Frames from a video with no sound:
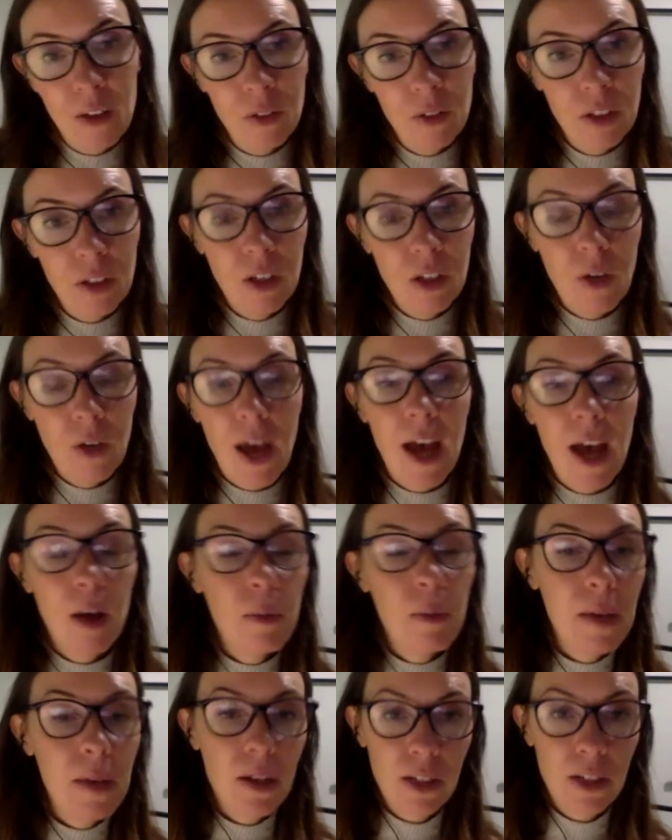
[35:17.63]
You know, how
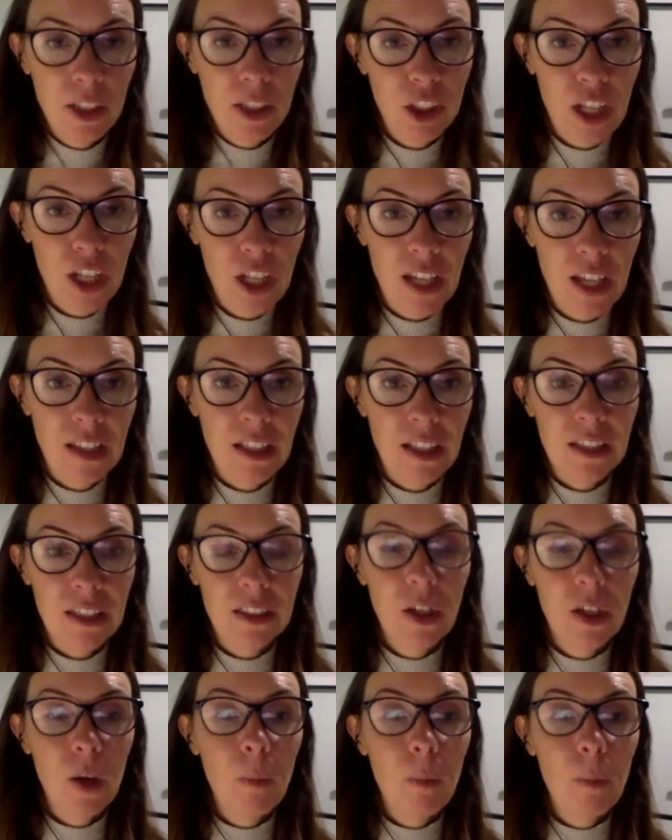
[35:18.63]
am I going to shake this
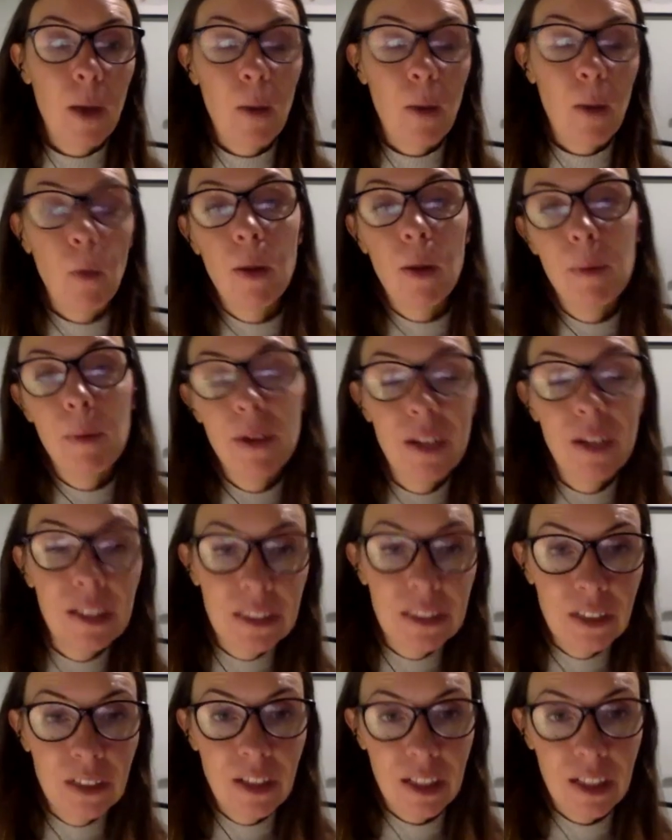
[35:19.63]
up? What am I going
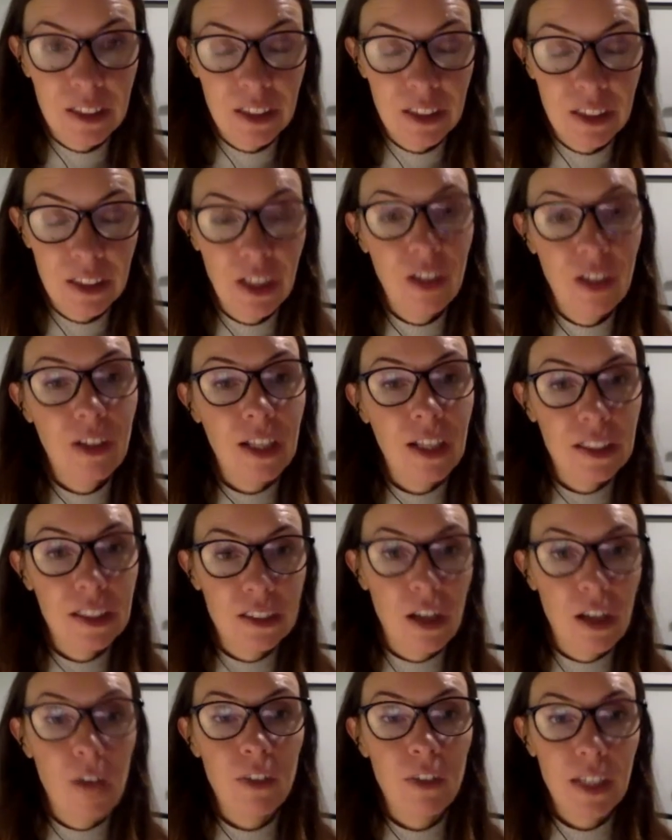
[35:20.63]
to do that's new, that's
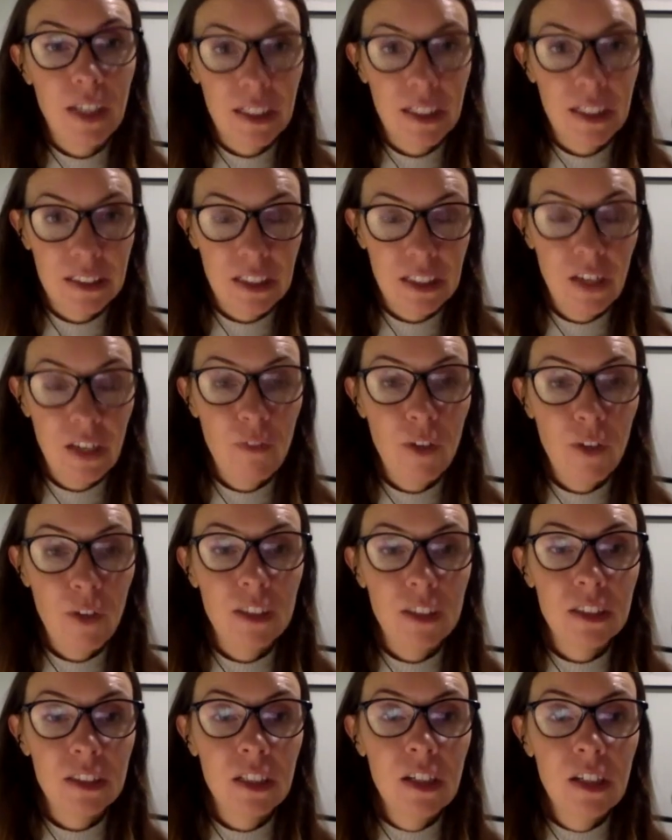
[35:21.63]
novel, that's different?